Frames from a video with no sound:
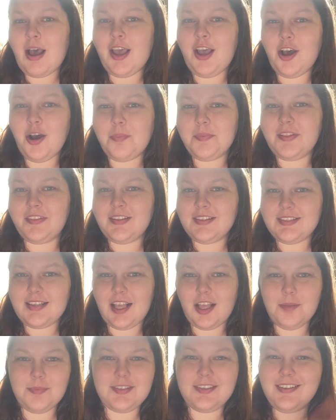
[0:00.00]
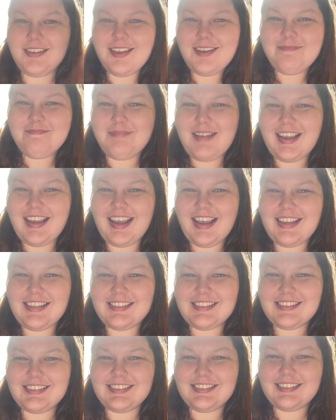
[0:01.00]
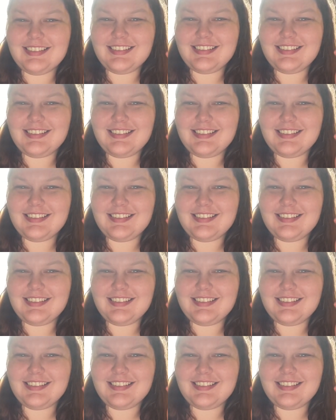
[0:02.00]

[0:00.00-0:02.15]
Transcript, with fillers: I hope that this helped. Bye, guys.